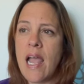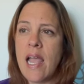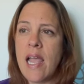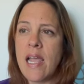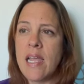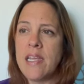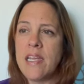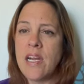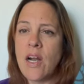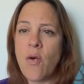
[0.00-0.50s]

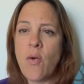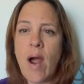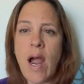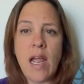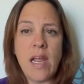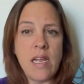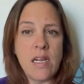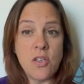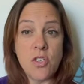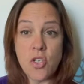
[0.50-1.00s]

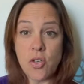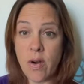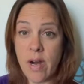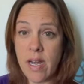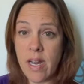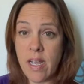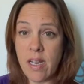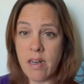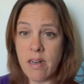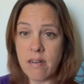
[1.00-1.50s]
enjoyed
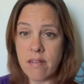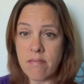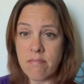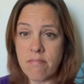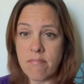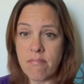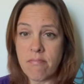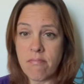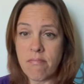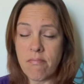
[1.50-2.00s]
it.
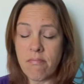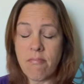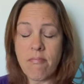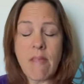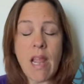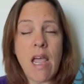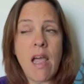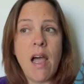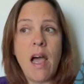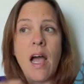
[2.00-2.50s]

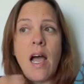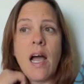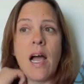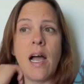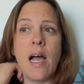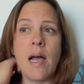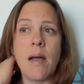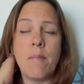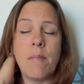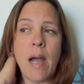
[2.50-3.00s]

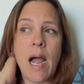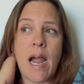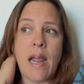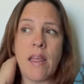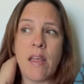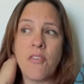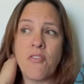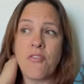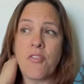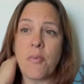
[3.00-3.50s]

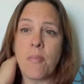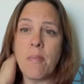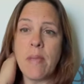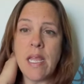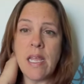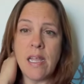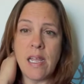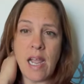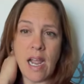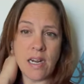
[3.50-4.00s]
For
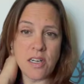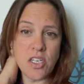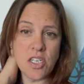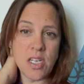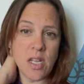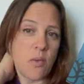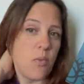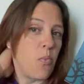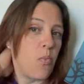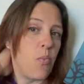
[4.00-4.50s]
me,
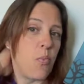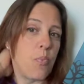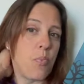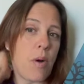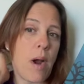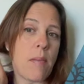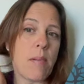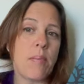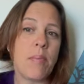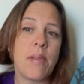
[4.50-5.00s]
actually,
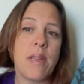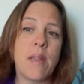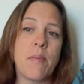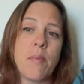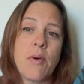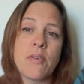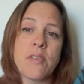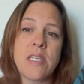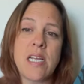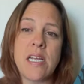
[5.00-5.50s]
probably the
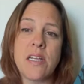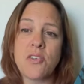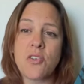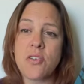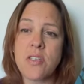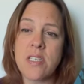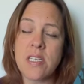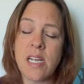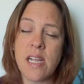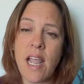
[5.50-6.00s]
most
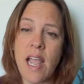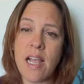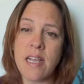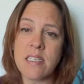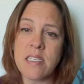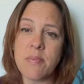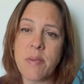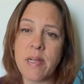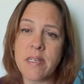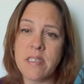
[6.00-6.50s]
interesting
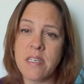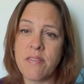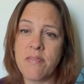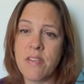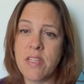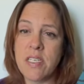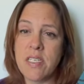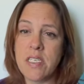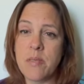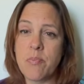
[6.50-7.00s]
aspect
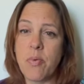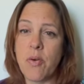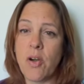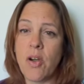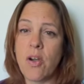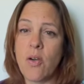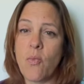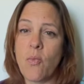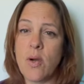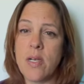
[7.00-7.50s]
of this
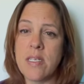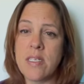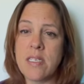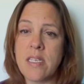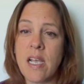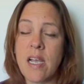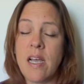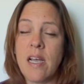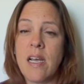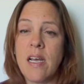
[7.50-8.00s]
book was
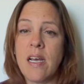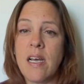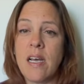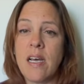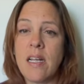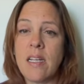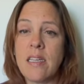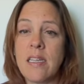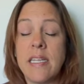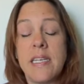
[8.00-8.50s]

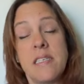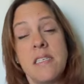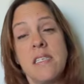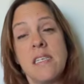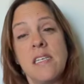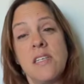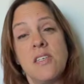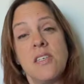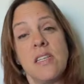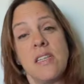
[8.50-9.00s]

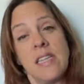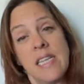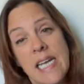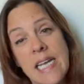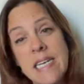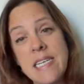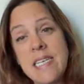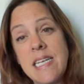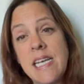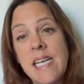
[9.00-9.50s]
listening to
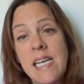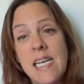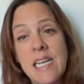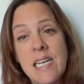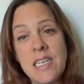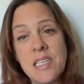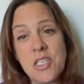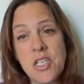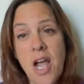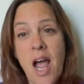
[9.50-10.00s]
Lindy
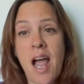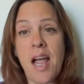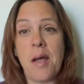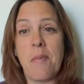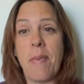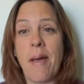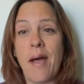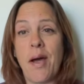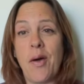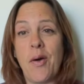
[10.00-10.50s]
talk
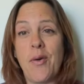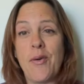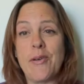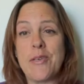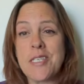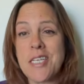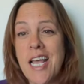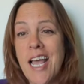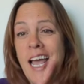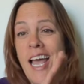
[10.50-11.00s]

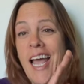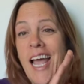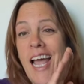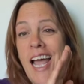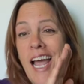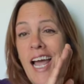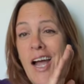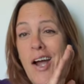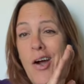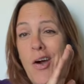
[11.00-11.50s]
about
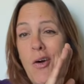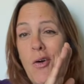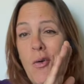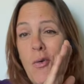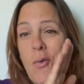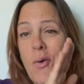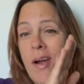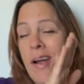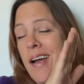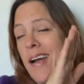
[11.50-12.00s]

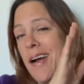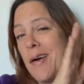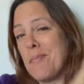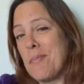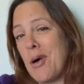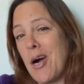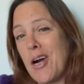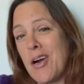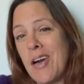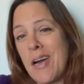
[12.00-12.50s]
how
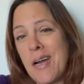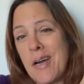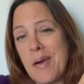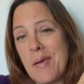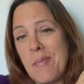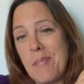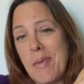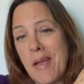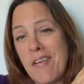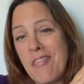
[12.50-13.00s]
Margaret
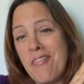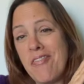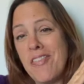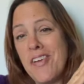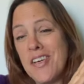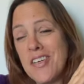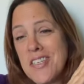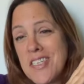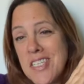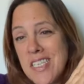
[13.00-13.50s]

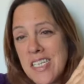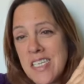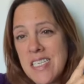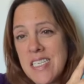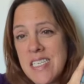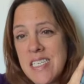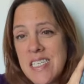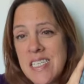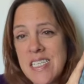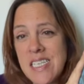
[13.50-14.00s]

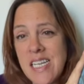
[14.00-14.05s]
Macpherson's